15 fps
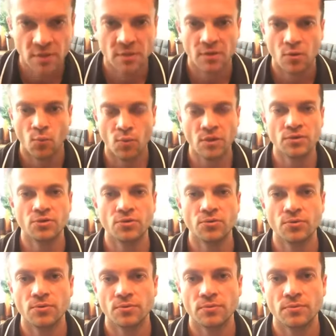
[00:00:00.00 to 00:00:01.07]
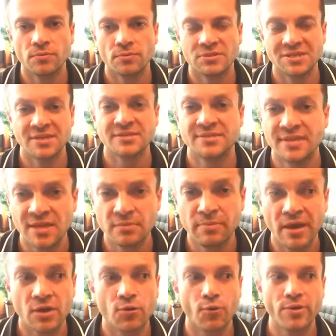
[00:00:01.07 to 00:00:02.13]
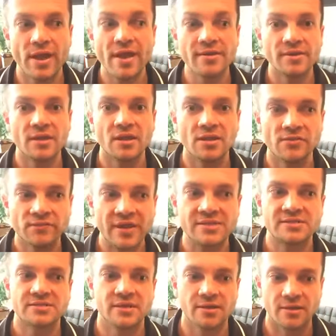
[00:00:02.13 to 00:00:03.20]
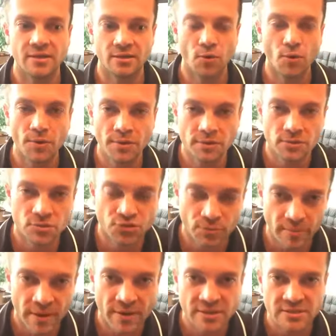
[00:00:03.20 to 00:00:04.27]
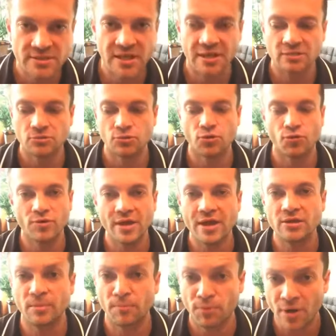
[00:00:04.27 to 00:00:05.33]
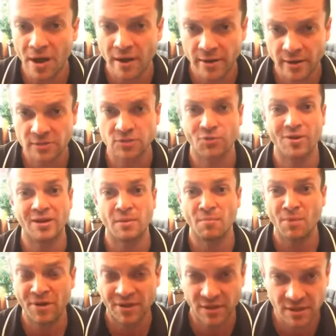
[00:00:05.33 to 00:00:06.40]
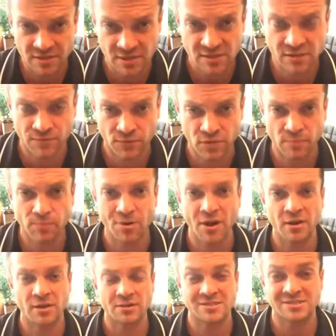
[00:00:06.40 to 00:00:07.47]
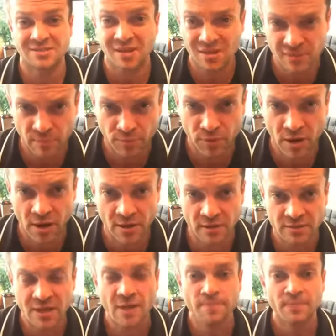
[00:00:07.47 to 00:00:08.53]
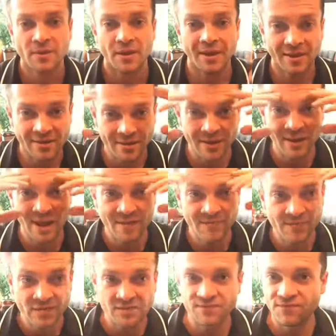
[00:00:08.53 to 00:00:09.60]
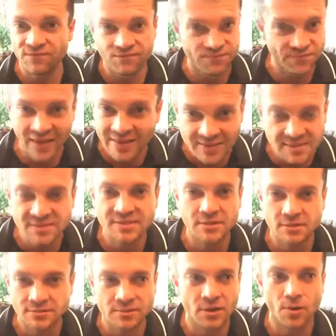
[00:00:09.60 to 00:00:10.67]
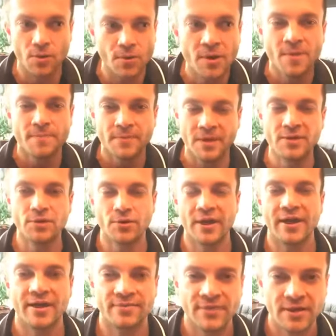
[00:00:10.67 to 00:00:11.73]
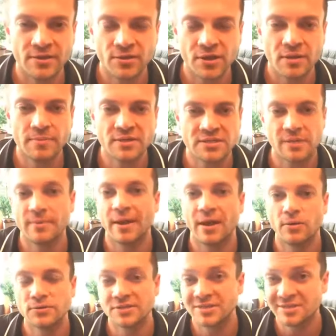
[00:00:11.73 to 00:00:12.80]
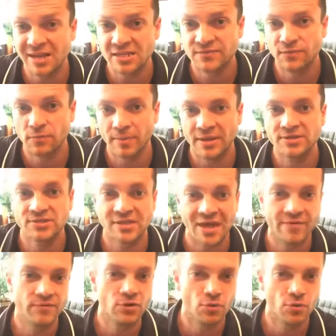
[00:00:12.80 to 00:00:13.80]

will you succeed by creating and investing and going into tremendous debt to create a product, create a marketing system for the product, sell the product, and have this fantasy, you know, in your head that you're going to be somehow successful by just having your